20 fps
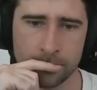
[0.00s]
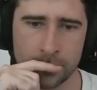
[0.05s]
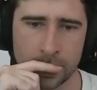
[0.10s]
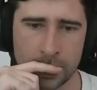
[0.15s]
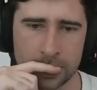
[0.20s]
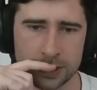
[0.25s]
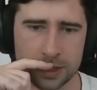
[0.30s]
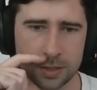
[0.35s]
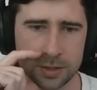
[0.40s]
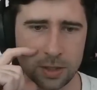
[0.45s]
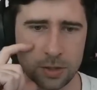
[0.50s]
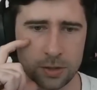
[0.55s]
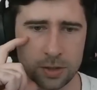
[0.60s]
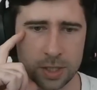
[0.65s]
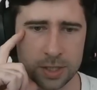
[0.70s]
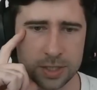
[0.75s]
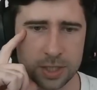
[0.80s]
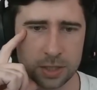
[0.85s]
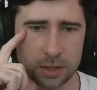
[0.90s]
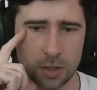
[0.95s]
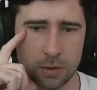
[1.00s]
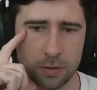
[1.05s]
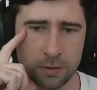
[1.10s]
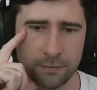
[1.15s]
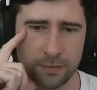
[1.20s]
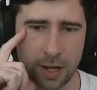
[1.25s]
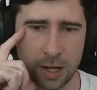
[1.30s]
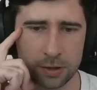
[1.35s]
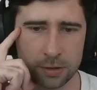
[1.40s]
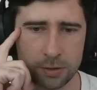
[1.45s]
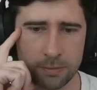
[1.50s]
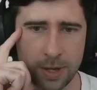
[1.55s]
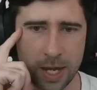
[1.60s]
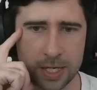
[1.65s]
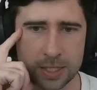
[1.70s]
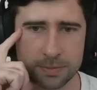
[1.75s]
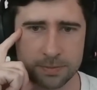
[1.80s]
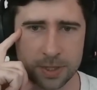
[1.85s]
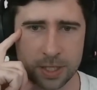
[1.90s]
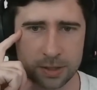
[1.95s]
It's a lower value
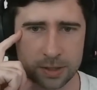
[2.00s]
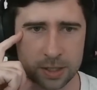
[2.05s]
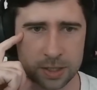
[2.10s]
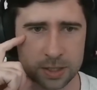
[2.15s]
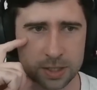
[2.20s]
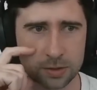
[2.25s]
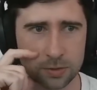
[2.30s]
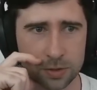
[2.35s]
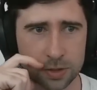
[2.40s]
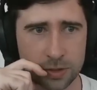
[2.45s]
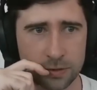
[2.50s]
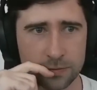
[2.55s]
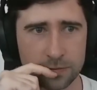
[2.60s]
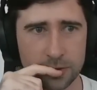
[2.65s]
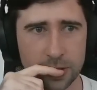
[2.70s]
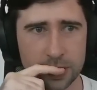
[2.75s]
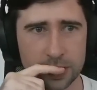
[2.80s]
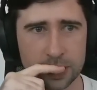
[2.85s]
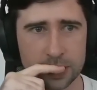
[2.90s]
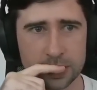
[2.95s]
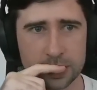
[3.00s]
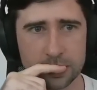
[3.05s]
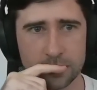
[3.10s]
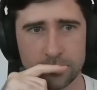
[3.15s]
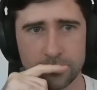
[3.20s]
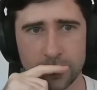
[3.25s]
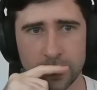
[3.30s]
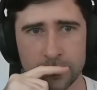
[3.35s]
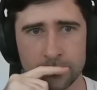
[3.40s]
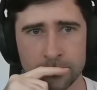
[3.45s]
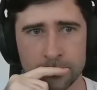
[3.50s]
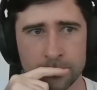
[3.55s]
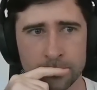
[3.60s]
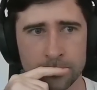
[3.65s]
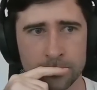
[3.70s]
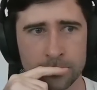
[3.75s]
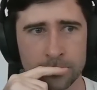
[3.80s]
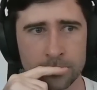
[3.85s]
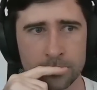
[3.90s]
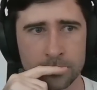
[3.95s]
Bast, but I think it's still fine.
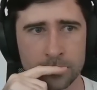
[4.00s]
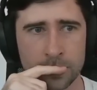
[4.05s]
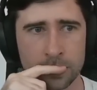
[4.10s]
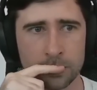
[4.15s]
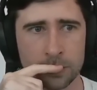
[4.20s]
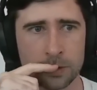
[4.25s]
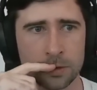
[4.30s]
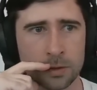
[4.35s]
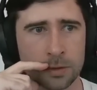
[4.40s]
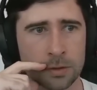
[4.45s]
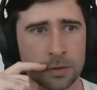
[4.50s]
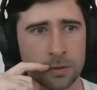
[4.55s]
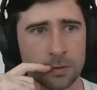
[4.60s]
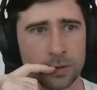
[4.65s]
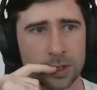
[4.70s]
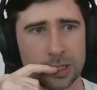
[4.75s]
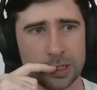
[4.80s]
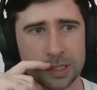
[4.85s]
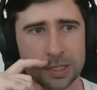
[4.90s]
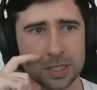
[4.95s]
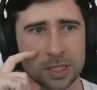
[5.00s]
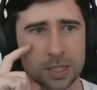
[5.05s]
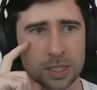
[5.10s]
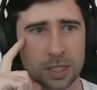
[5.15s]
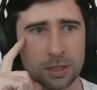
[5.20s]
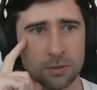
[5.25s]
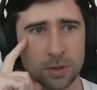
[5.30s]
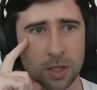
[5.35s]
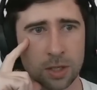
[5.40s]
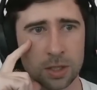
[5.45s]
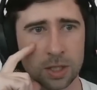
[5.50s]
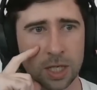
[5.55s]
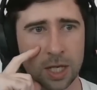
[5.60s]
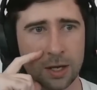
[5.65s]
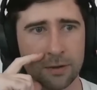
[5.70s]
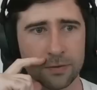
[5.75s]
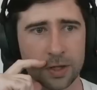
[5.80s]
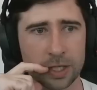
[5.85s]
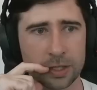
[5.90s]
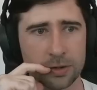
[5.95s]
Realistically, we only
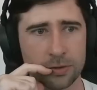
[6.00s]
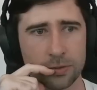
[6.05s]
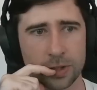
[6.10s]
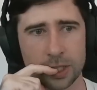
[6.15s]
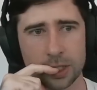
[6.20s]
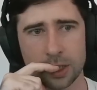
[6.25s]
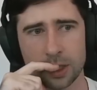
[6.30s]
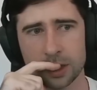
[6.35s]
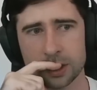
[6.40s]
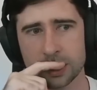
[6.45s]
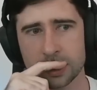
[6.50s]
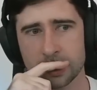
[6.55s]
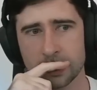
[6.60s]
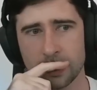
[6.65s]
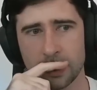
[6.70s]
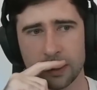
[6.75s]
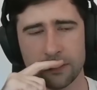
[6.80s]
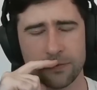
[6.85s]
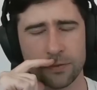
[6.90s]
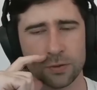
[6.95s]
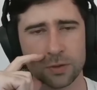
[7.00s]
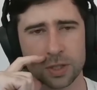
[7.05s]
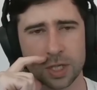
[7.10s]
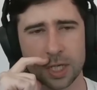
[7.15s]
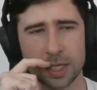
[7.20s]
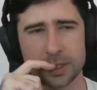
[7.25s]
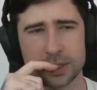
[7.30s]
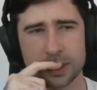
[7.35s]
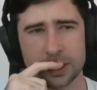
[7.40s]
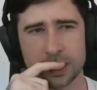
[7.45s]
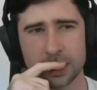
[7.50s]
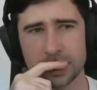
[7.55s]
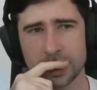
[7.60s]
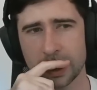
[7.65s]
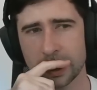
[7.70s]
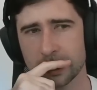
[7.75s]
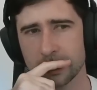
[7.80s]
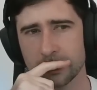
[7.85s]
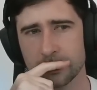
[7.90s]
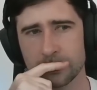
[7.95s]
have like 4 cards in the
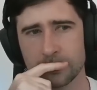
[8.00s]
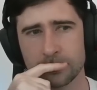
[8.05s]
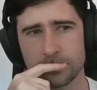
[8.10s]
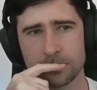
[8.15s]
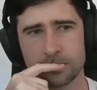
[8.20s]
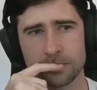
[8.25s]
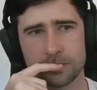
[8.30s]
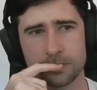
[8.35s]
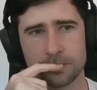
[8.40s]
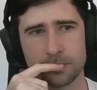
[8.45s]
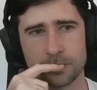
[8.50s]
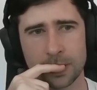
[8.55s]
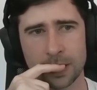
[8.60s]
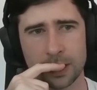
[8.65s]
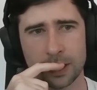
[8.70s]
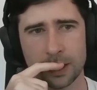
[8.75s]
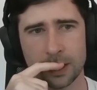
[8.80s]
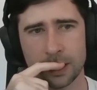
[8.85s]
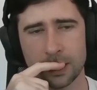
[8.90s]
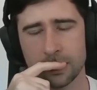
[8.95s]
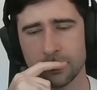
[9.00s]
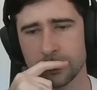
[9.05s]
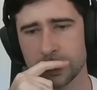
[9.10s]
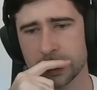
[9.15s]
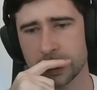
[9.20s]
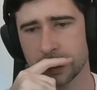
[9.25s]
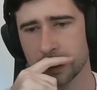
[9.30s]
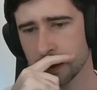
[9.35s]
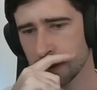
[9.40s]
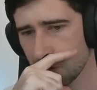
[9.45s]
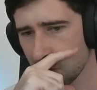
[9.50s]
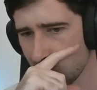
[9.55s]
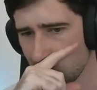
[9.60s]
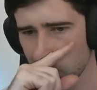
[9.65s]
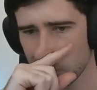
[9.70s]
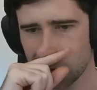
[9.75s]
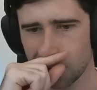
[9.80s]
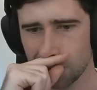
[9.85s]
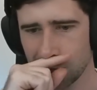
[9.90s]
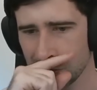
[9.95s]
deck, which you can do
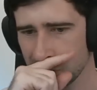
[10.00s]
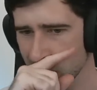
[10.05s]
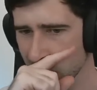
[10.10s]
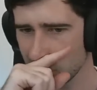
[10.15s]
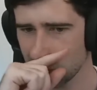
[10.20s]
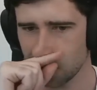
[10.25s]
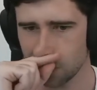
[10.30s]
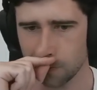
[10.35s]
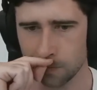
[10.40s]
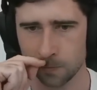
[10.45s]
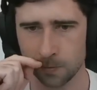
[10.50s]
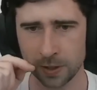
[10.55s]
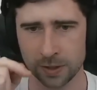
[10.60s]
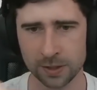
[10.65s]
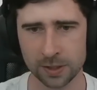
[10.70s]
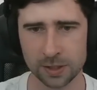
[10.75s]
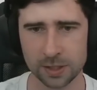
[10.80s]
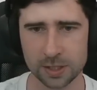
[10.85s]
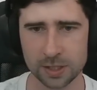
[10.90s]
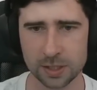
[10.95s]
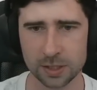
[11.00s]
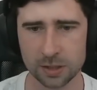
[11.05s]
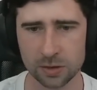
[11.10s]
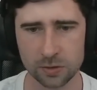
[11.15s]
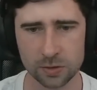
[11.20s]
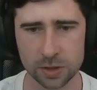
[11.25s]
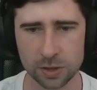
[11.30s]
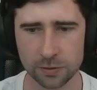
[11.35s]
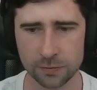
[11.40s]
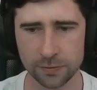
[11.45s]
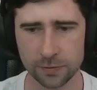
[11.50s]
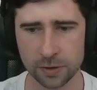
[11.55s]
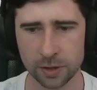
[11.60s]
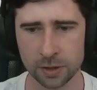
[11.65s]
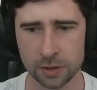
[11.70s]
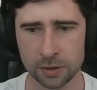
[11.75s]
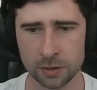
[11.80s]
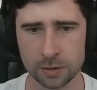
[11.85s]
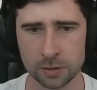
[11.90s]
well with. So I think this is also fine.